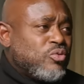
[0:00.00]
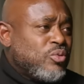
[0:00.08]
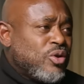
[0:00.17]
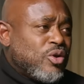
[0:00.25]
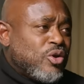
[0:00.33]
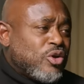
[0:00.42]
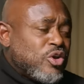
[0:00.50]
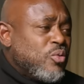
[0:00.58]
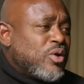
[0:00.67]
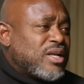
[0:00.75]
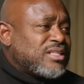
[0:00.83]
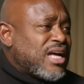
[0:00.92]
you
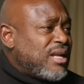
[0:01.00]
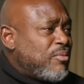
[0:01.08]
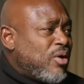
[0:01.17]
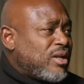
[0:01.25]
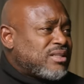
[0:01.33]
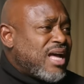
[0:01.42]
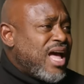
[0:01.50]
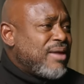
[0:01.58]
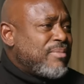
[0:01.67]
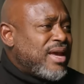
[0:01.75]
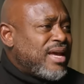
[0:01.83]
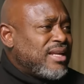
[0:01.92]
you want to tell them all the
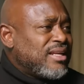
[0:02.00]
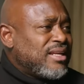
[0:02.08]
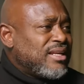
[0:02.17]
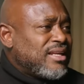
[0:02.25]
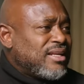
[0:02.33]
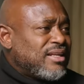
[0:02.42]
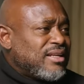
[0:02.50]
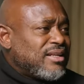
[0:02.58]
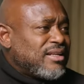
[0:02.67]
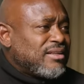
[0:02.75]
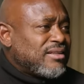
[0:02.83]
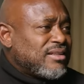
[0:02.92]
time, man.
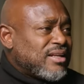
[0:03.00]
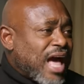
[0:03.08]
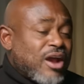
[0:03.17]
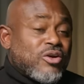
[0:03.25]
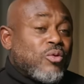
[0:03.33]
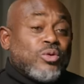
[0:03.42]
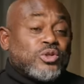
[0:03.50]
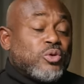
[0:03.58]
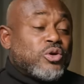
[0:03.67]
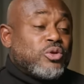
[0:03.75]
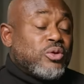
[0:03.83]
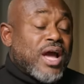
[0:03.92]
I don't know what
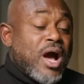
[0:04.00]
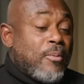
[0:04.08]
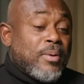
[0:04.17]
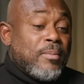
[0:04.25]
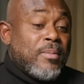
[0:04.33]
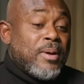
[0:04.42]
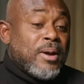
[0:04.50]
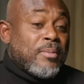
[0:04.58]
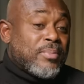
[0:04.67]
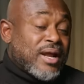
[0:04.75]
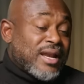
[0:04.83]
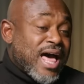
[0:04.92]
you could do to help them,
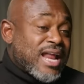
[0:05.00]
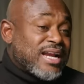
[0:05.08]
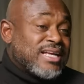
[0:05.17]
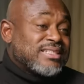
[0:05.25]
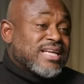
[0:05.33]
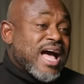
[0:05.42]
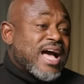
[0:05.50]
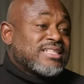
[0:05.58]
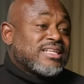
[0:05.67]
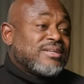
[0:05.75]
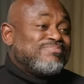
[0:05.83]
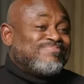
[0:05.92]
but a lot of these
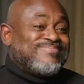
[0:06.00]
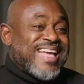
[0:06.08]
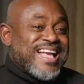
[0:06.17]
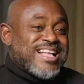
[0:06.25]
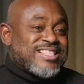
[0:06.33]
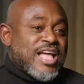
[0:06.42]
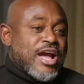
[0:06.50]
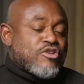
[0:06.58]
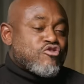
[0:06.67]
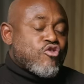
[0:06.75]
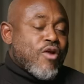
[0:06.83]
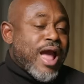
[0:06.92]
guys are they they
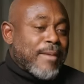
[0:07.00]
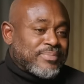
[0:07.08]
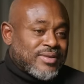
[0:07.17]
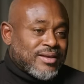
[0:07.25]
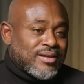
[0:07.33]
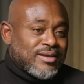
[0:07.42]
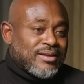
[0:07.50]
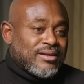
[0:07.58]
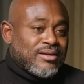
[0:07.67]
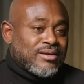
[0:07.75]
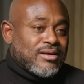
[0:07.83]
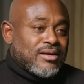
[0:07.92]
are trapped
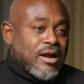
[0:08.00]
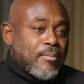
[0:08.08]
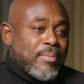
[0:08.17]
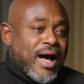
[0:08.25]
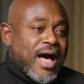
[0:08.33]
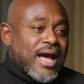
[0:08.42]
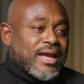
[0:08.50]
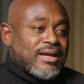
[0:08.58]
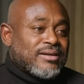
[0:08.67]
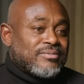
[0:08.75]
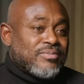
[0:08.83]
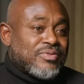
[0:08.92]

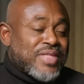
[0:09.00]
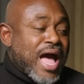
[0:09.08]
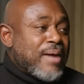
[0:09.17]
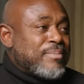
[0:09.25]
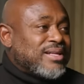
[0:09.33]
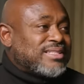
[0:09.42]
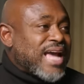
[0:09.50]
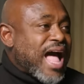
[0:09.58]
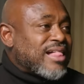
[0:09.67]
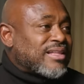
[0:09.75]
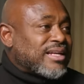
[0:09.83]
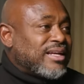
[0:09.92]
by that
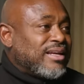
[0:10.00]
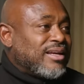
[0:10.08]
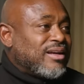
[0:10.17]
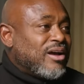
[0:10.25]
mentality